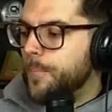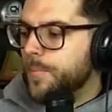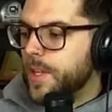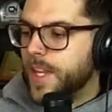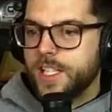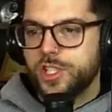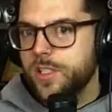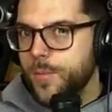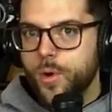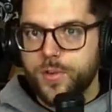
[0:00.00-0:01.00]
they could just
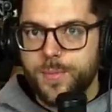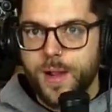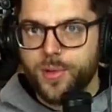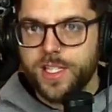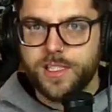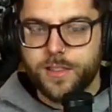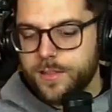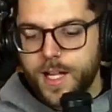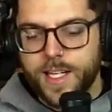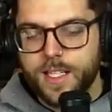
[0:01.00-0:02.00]
come over to my place
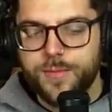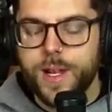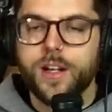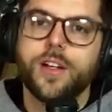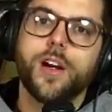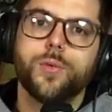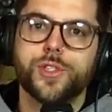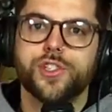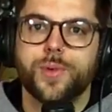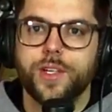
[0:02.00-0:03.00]
and I can give them a haircut, which
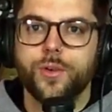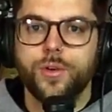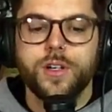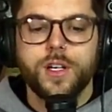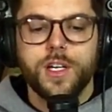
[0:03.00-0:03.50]
is really cool.